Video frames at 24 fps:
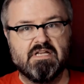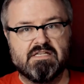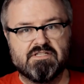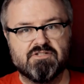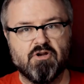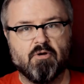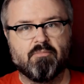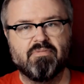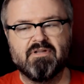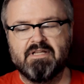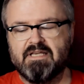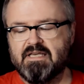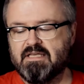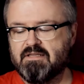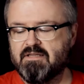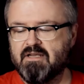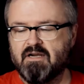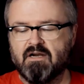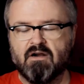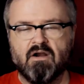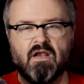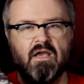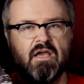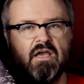and start playing
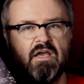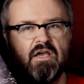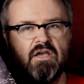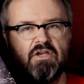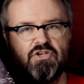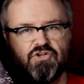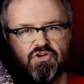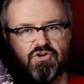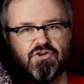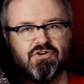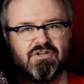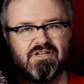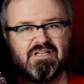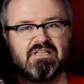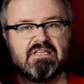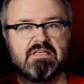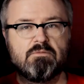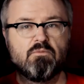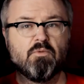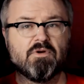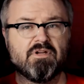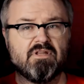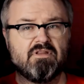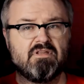there you're going to
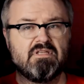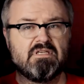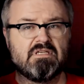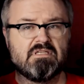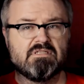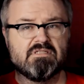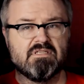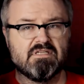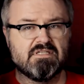need one of these.